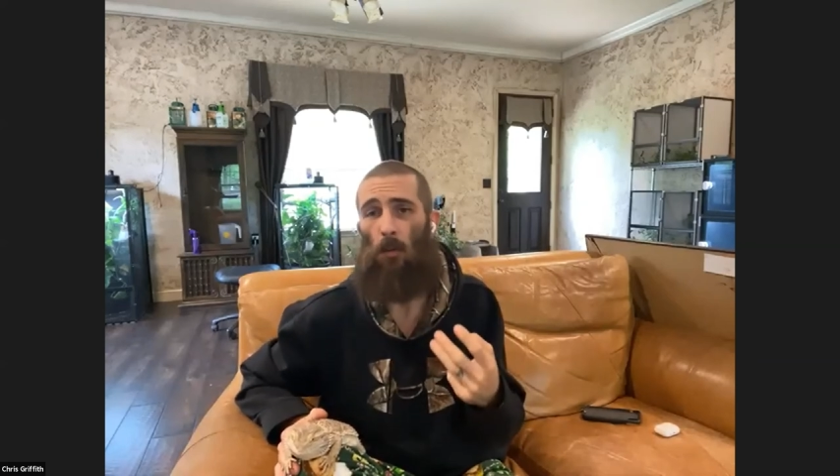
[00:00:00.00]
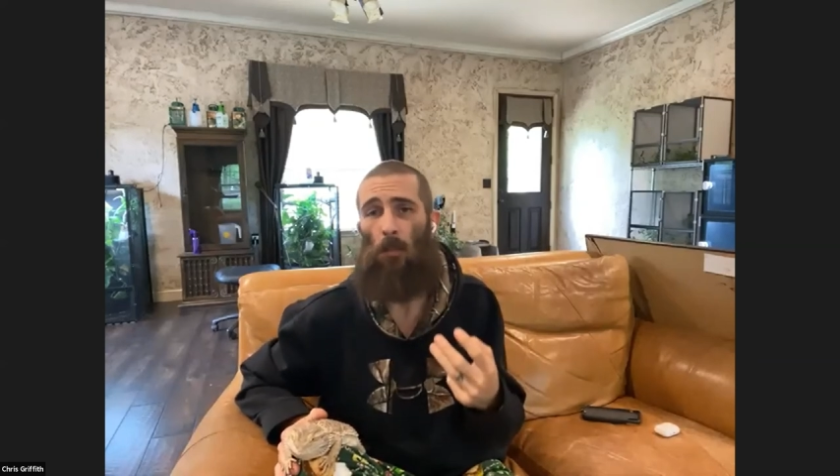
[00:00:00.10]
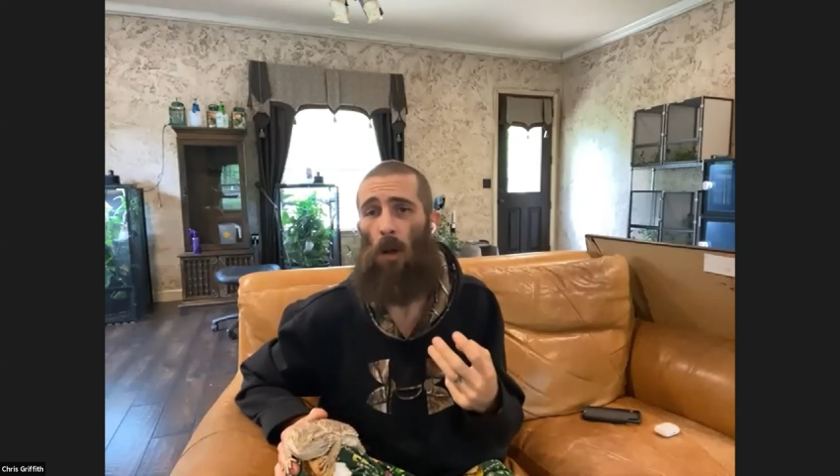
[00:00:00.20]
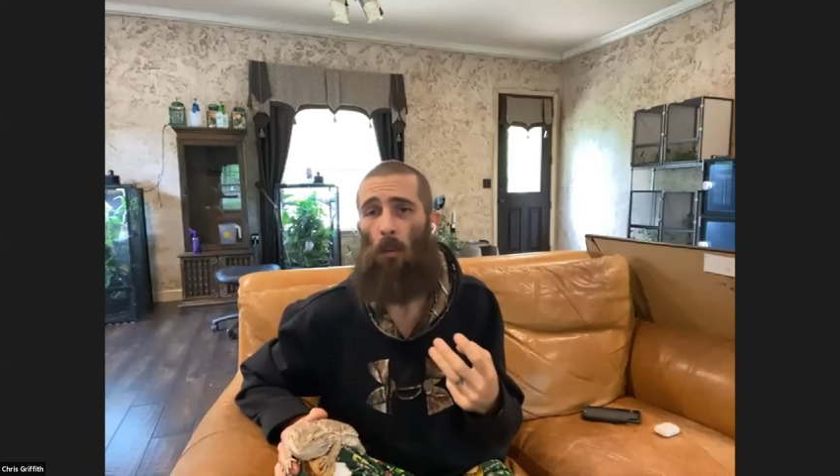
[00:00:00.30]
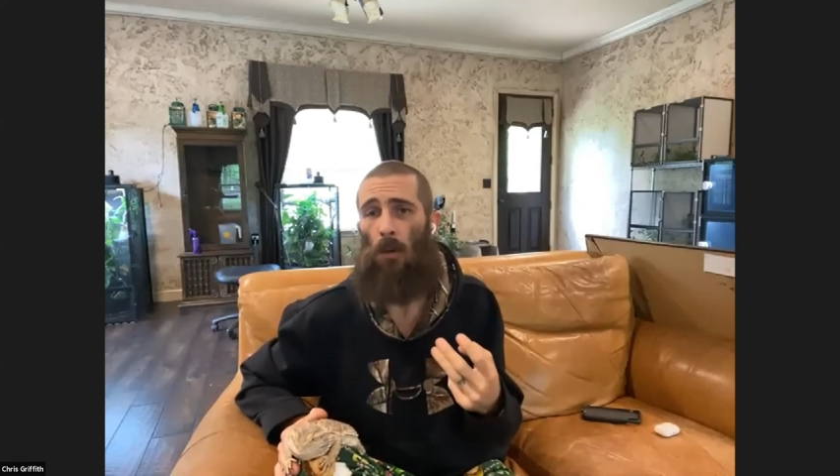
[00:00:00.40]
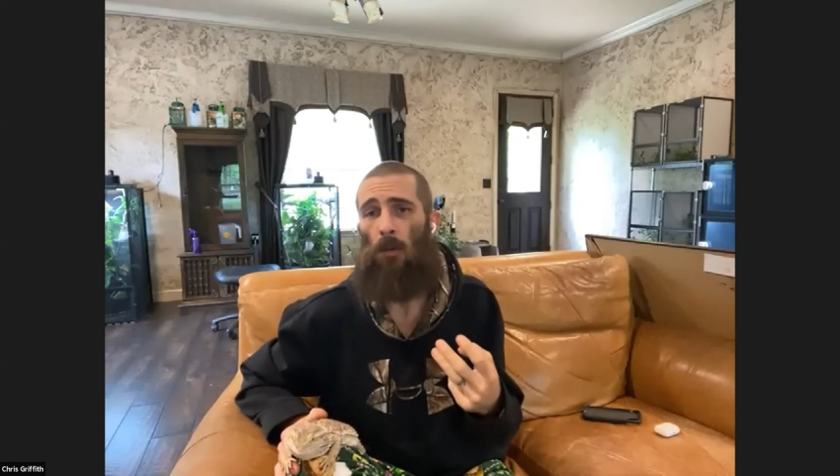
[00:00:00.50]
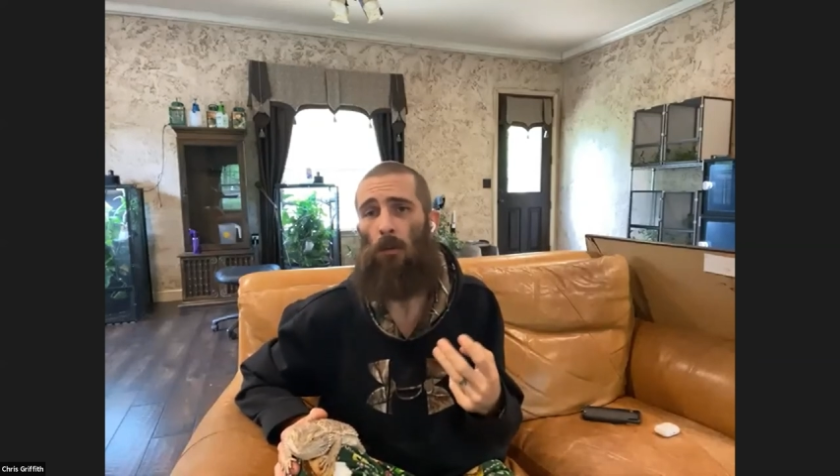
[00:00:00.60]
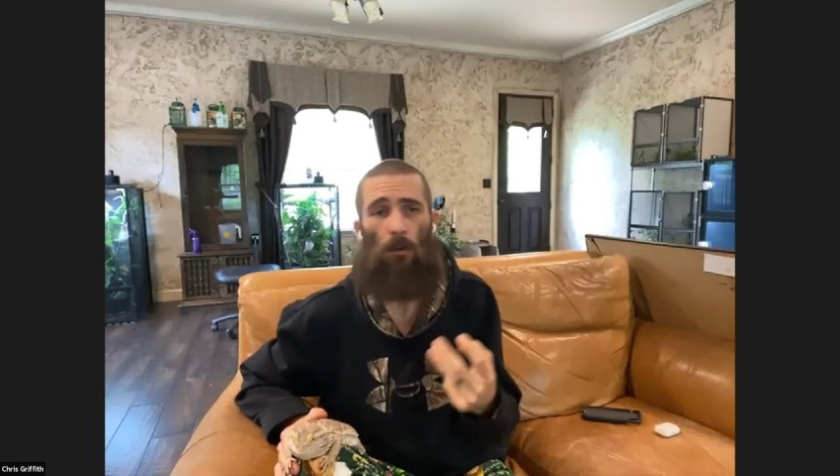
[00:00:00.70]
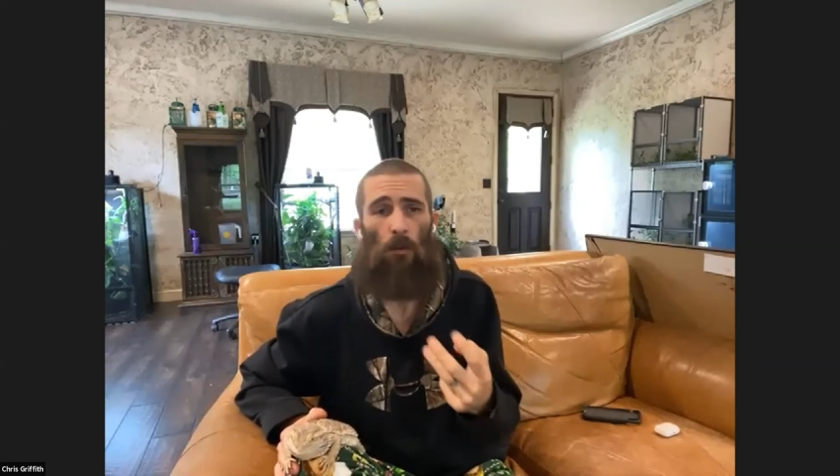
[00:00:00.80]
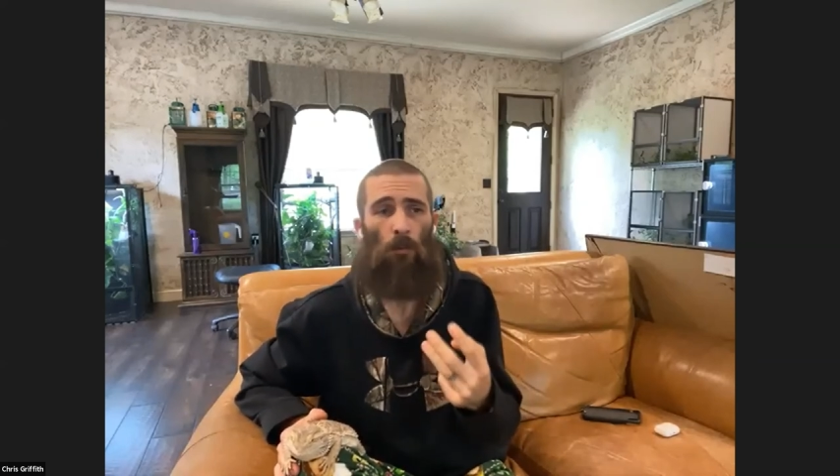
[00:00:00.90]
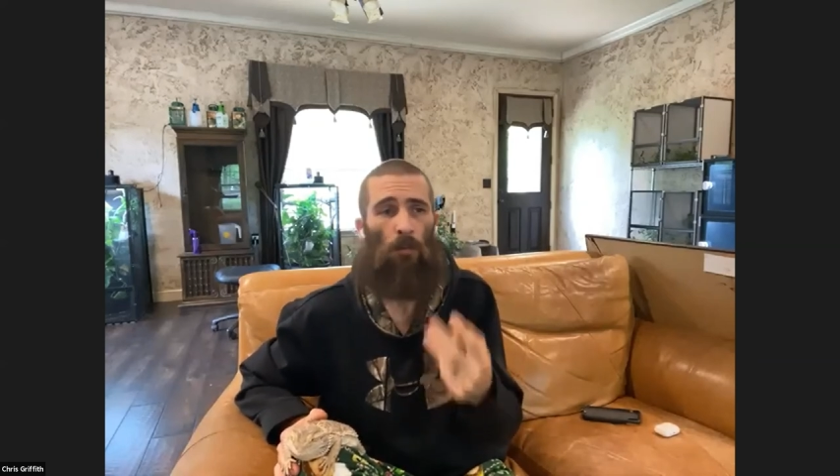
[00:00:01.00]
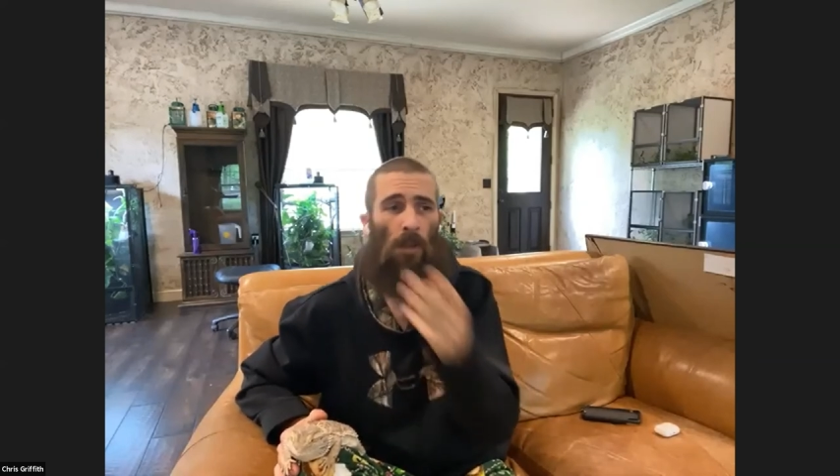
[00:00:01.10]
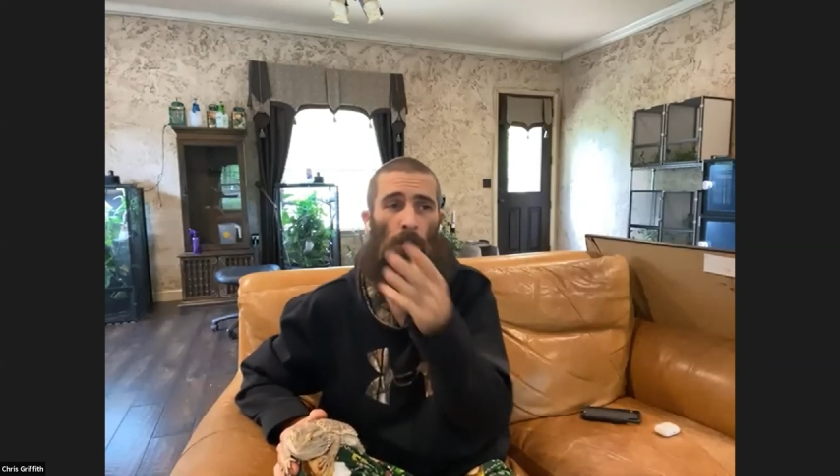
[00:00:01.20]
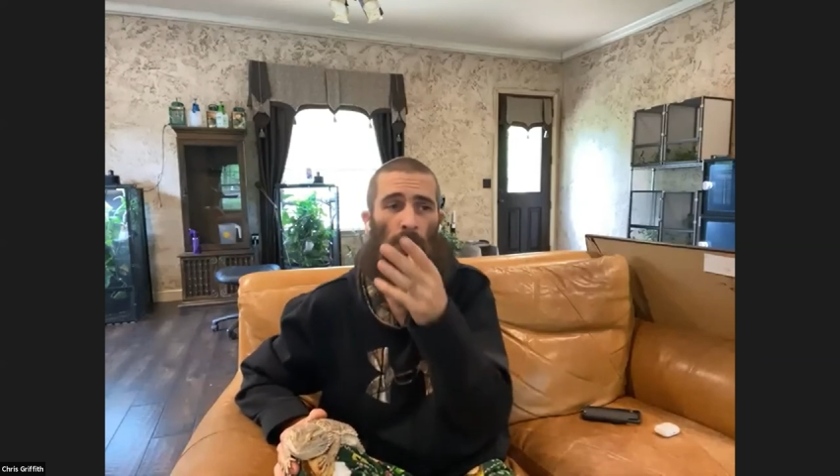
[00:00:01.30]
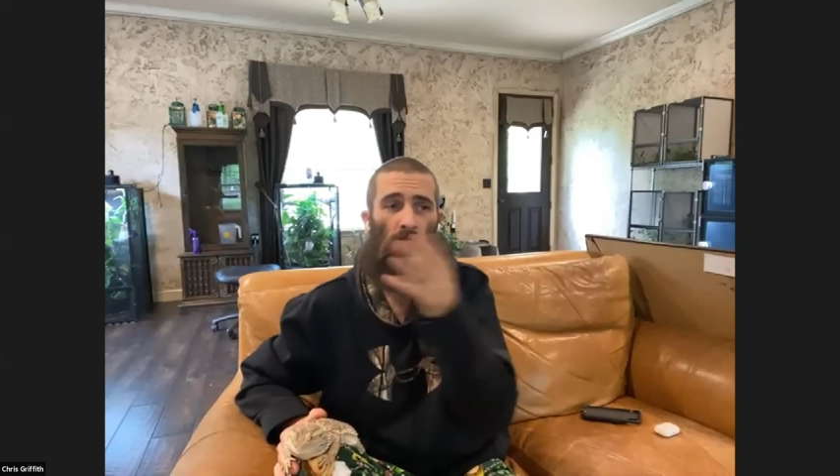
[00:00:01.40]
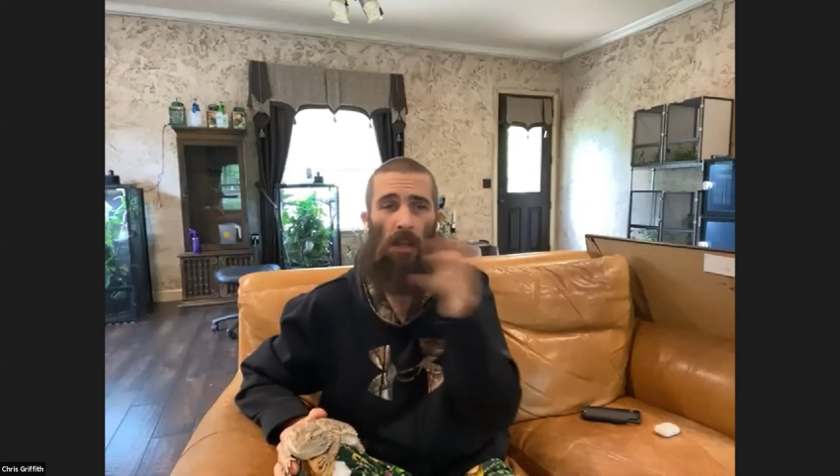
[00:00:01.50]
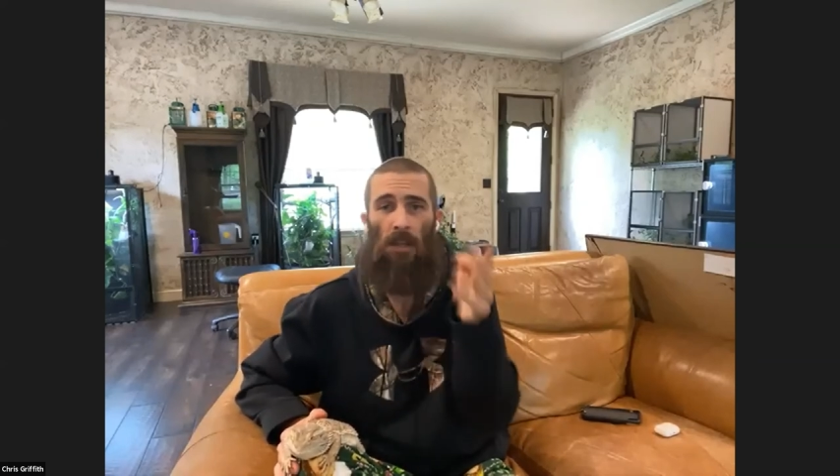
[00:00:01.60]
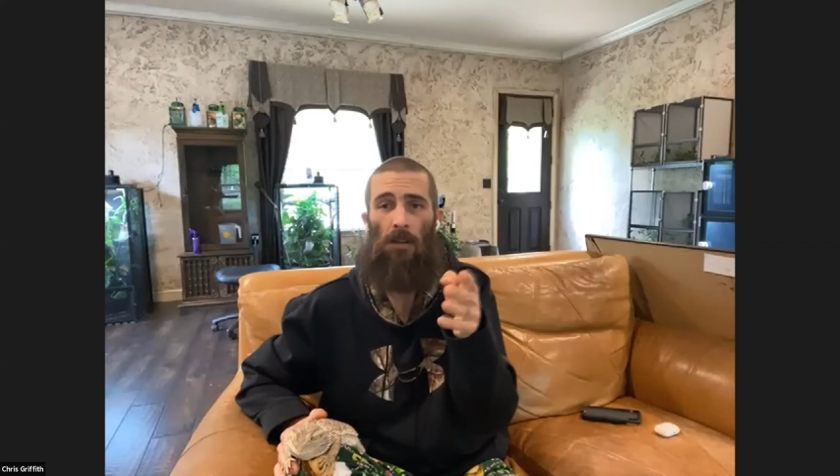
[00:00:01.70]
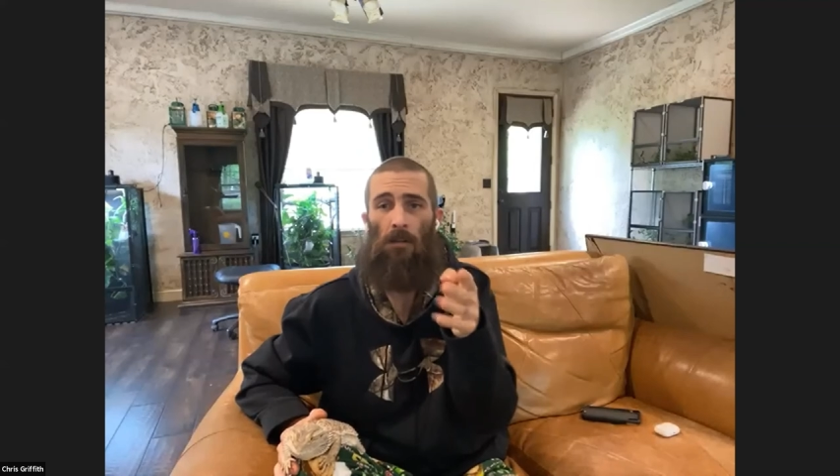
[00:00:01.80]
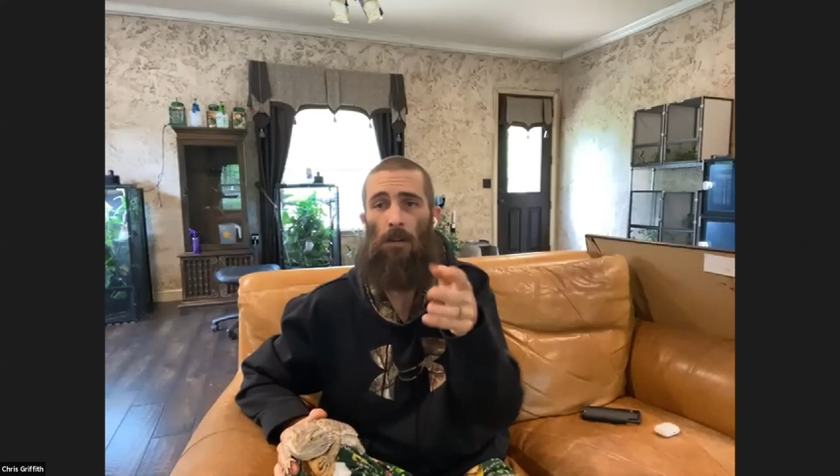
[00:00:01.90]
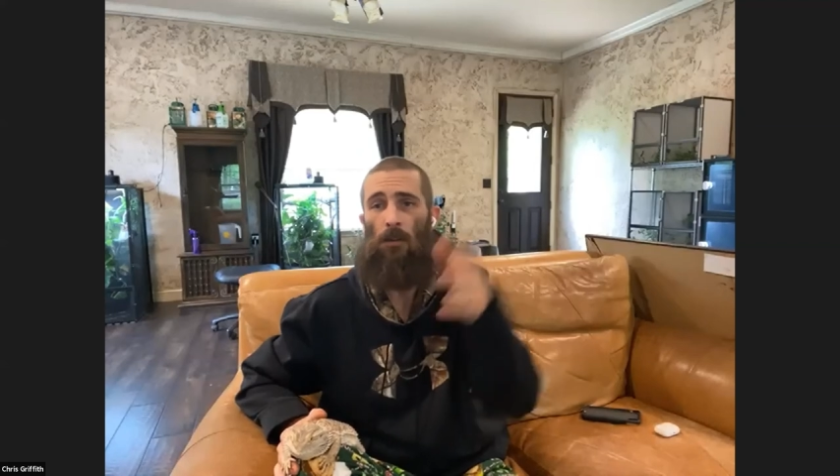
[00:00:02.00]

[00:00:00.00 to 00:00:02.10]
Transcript: about what you do make them secondary